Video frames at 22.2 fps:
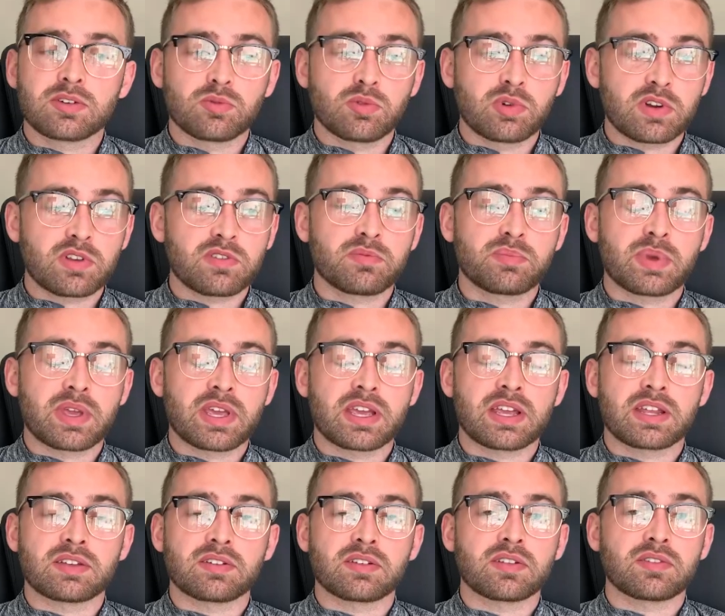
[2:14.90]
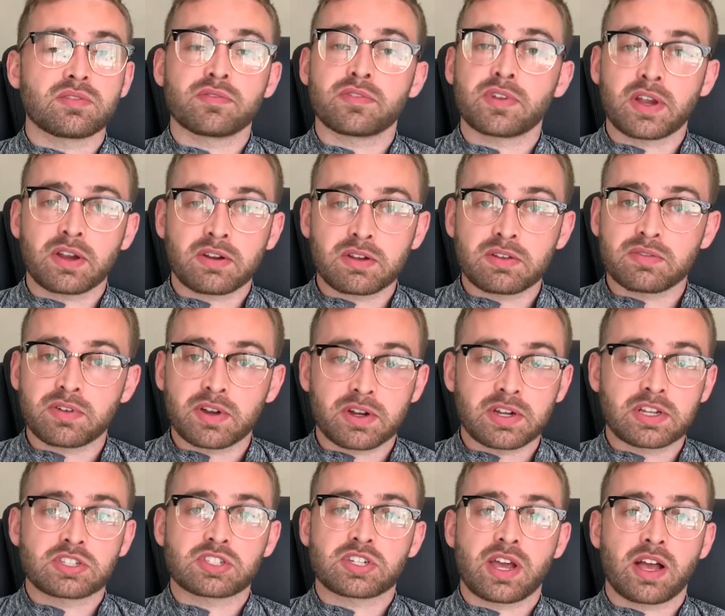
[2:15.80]
would have been
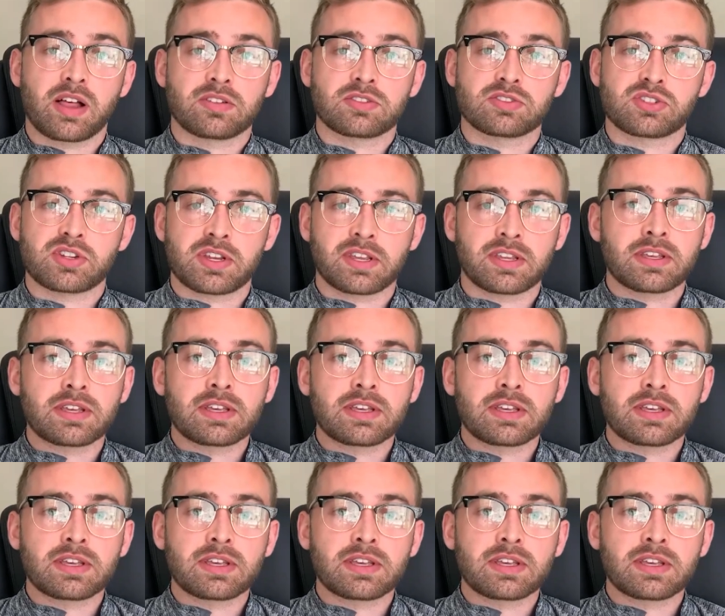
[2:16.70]
very challenging.